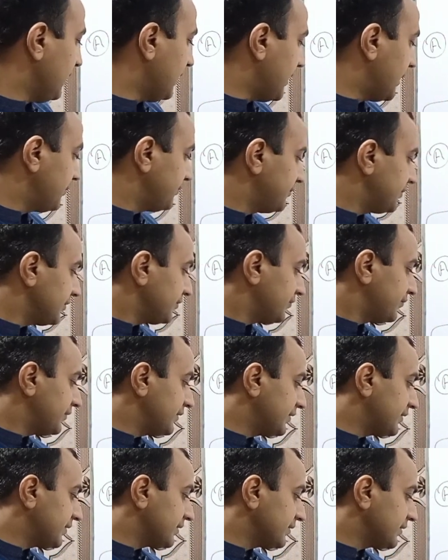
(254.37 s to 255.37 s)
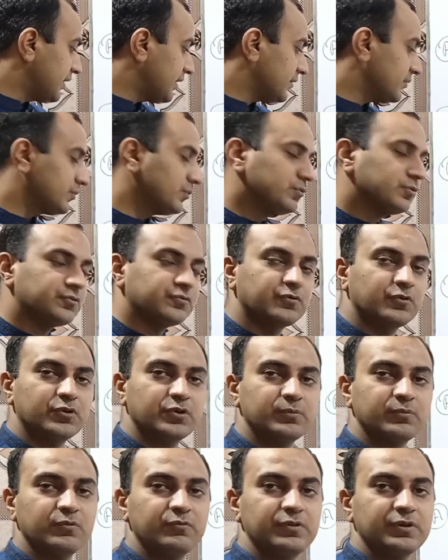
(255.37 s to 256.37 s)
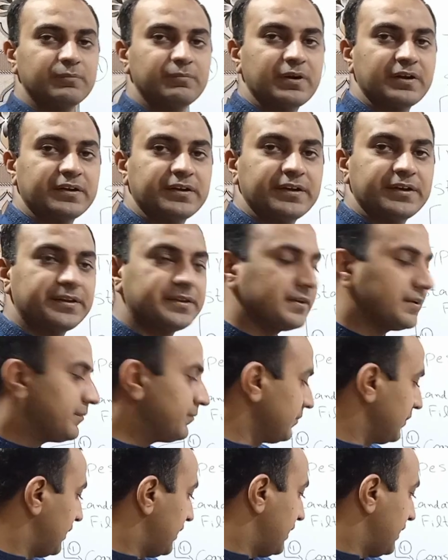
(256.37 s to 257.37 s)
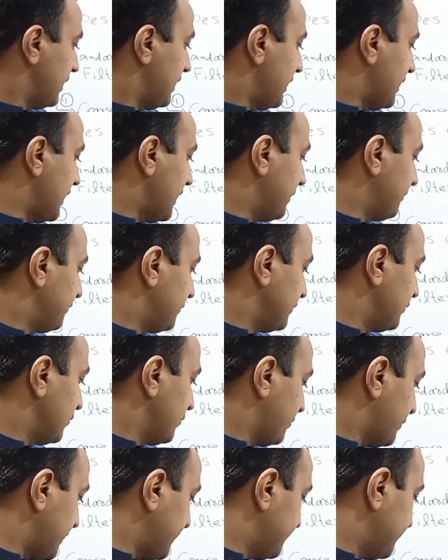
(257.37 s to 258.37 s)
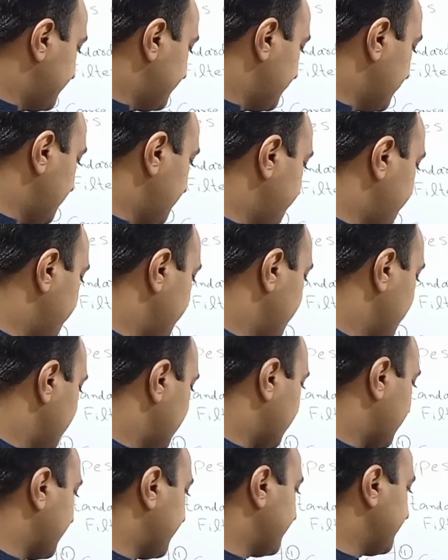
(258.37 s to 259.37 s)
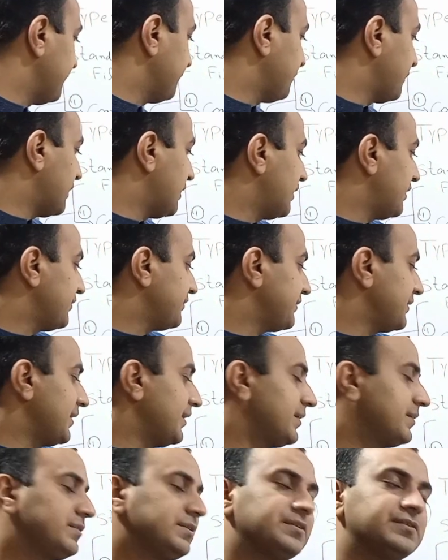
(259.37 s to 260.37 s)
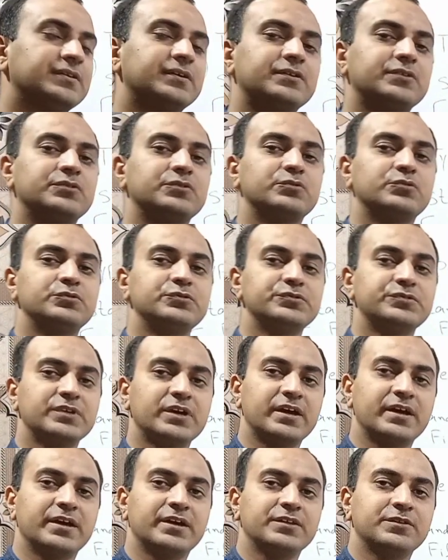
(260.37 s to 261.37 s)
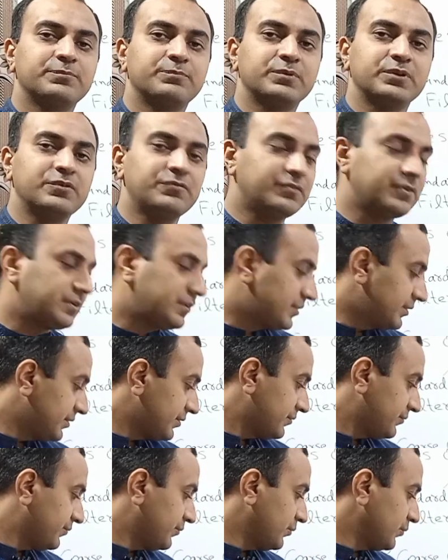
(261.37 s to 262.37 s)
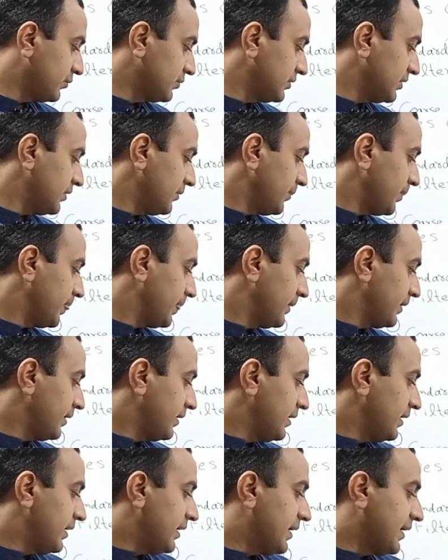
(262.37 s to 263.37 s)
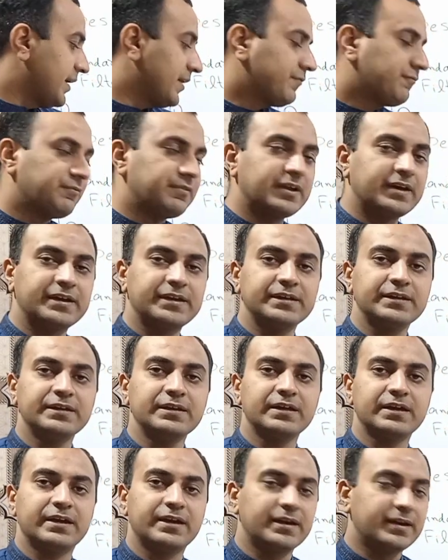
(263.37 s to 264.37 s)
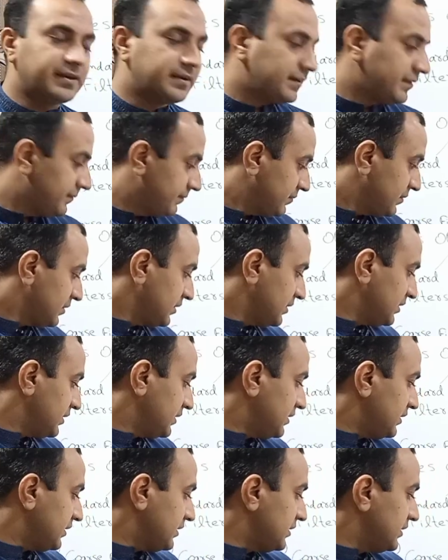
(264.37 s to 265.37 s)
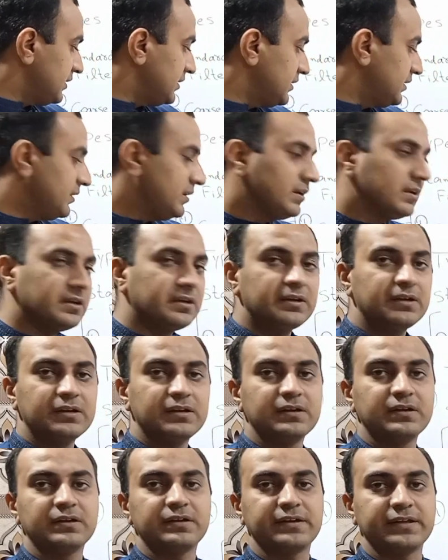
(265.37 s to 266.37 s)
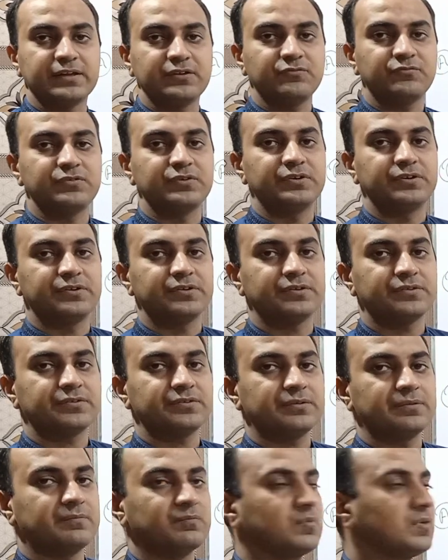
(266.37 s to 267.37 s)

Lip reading: M6 filters are used for removing bacterium embryo present on carrying parts, and these are used as pre-filters for the F9 and E10 filters.